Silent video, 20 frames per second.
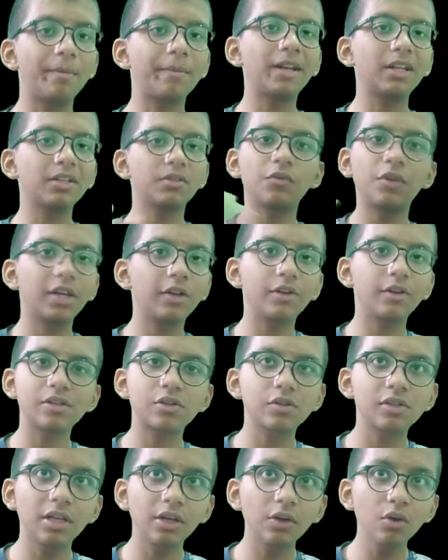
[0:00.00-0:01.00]
minus 1 equals
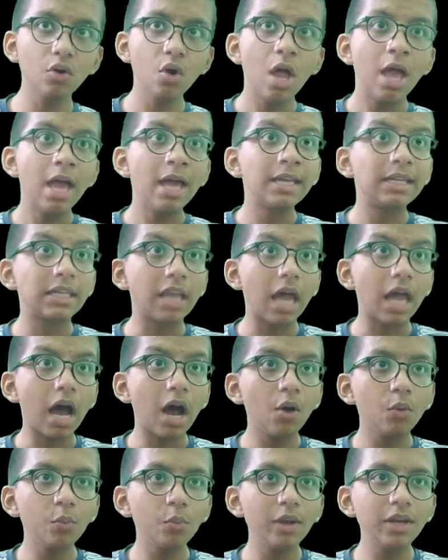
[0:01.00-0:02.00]
to 0.
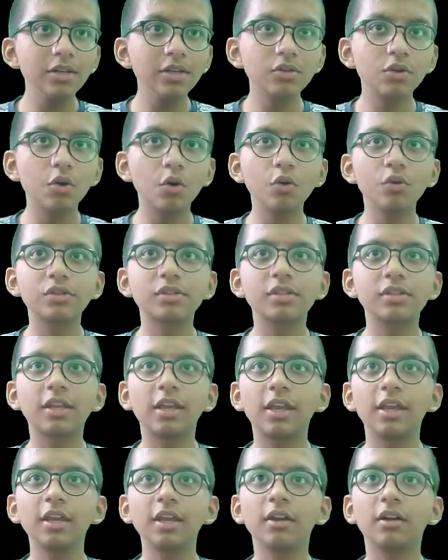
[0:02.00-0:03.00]
Now when it goes
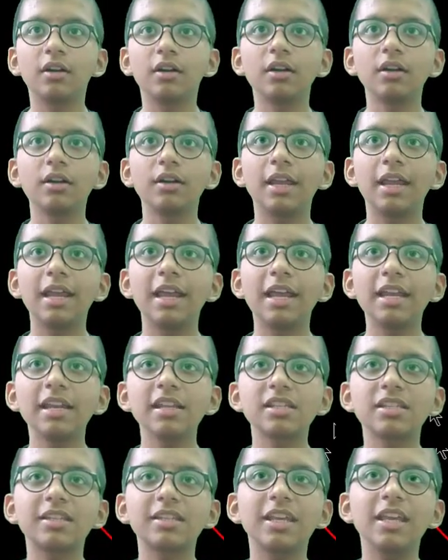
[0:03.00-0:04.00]
here in
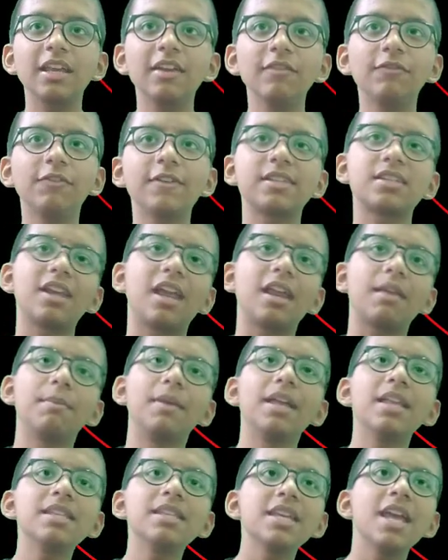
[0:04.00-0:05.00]
its if
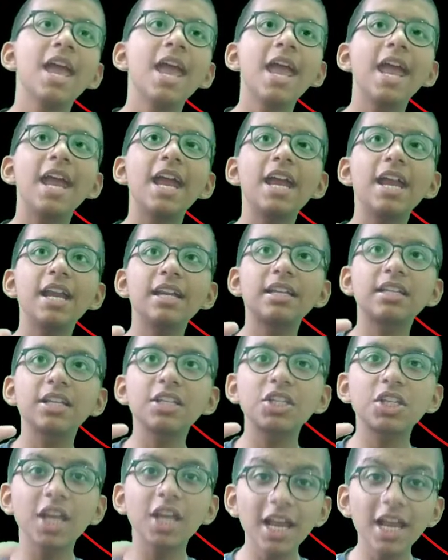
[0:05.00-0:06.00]
statement, it
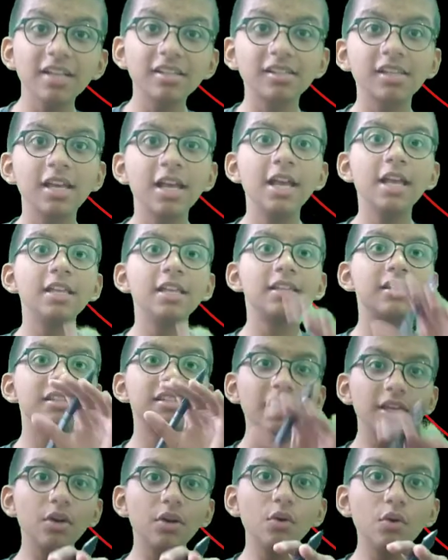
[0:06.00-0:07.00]
checks
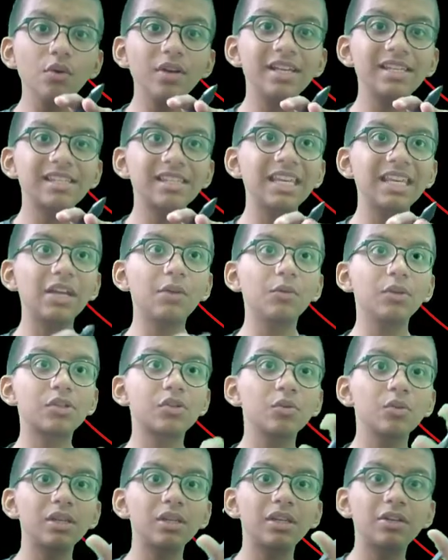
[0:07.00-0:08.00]
0 is equals
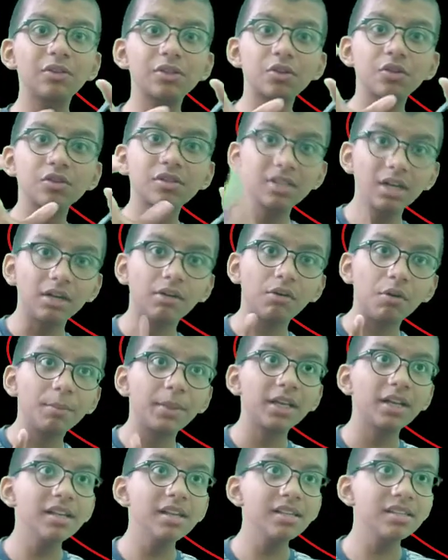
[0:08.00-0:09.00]
to 0,
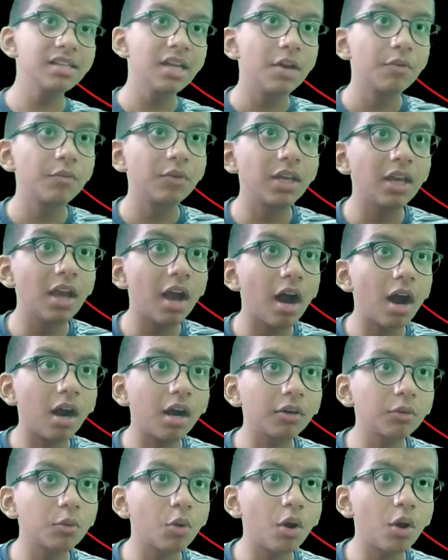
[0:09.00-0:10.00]
because we
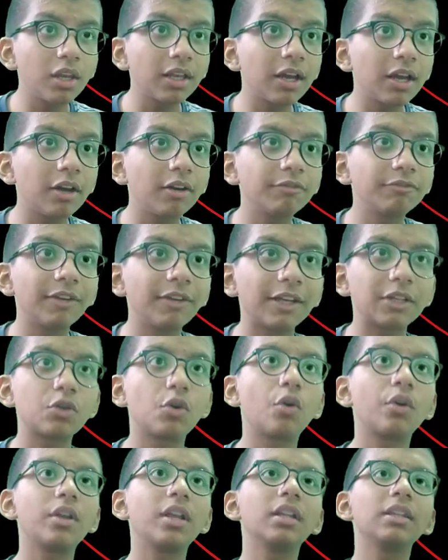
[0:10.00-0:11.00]
are calling out
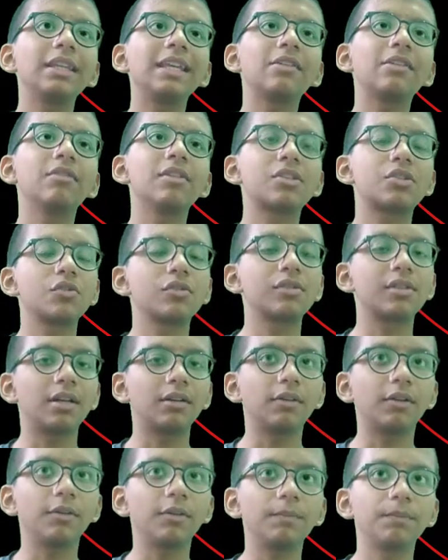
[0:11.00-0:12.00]
factorial equals to
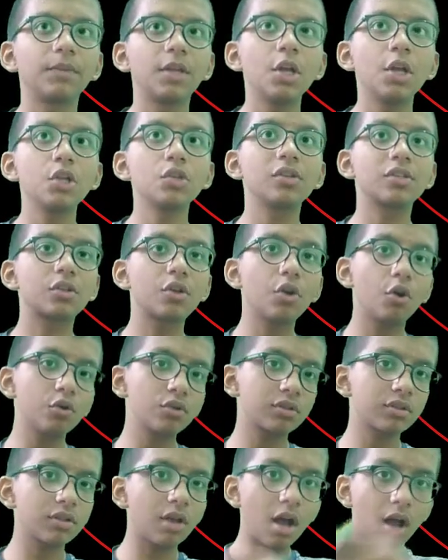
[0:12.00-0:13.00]
0. So it
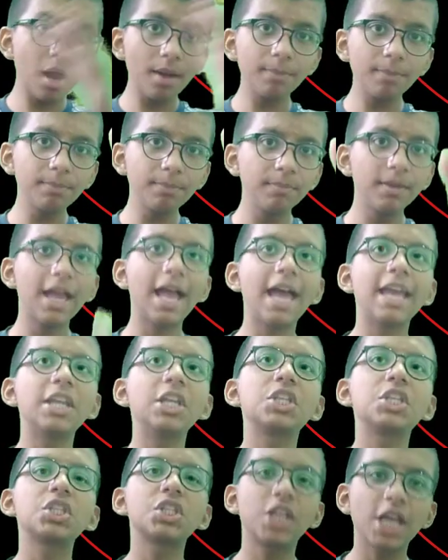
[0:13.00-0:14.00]
goes up and
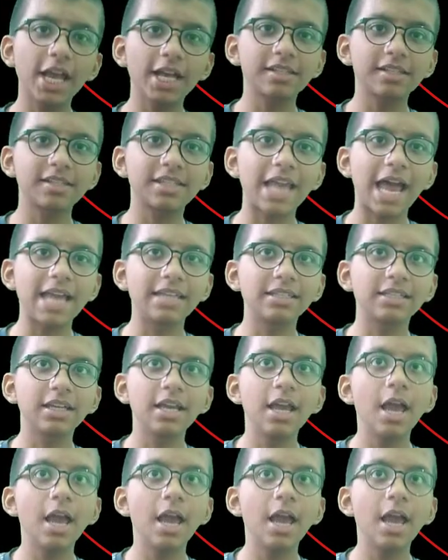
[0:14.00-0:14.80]
it checks that.